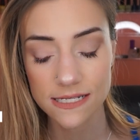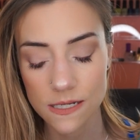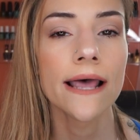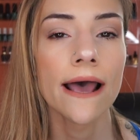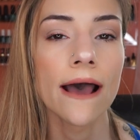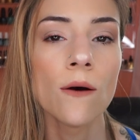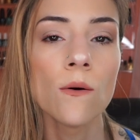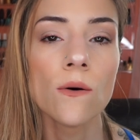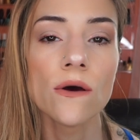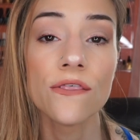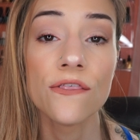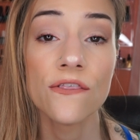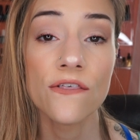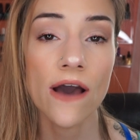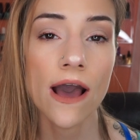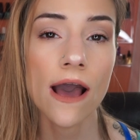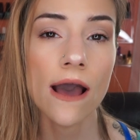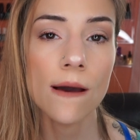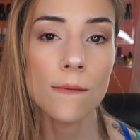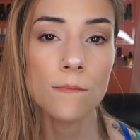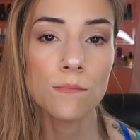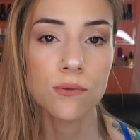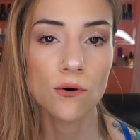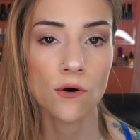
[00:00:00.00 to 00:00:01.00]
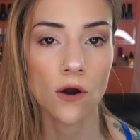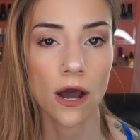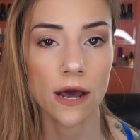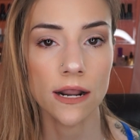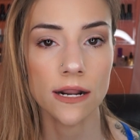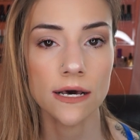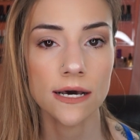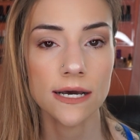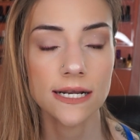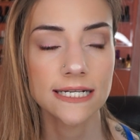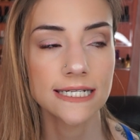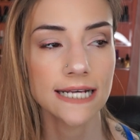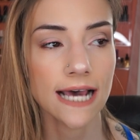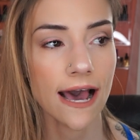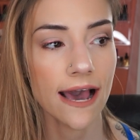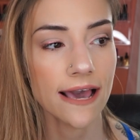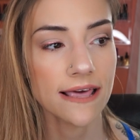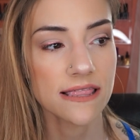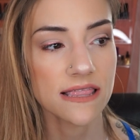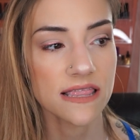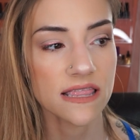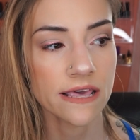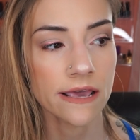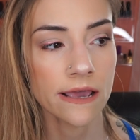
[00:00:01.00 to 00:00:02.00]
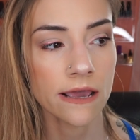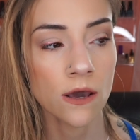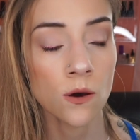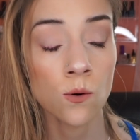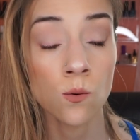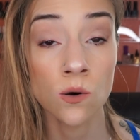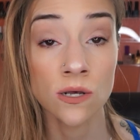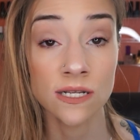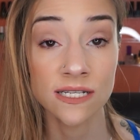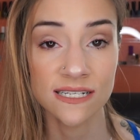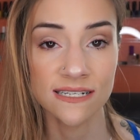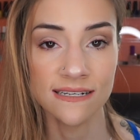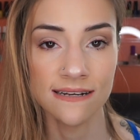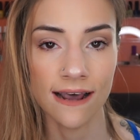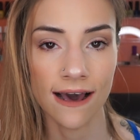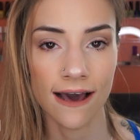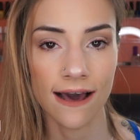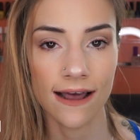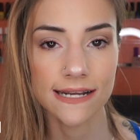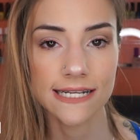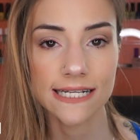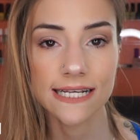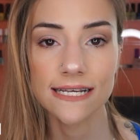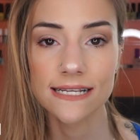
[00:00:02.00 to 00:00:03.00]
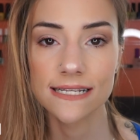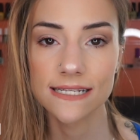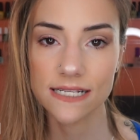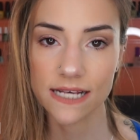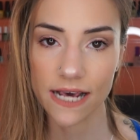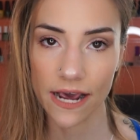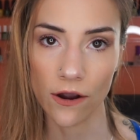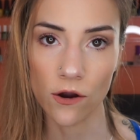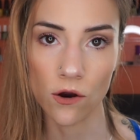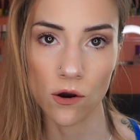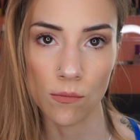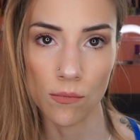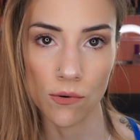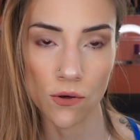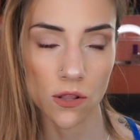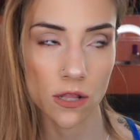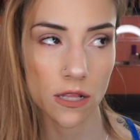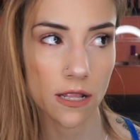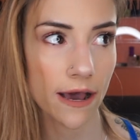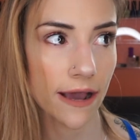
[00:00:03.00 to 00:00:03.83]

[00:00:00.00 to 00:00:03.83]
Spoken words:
Now that product I think was not terrible.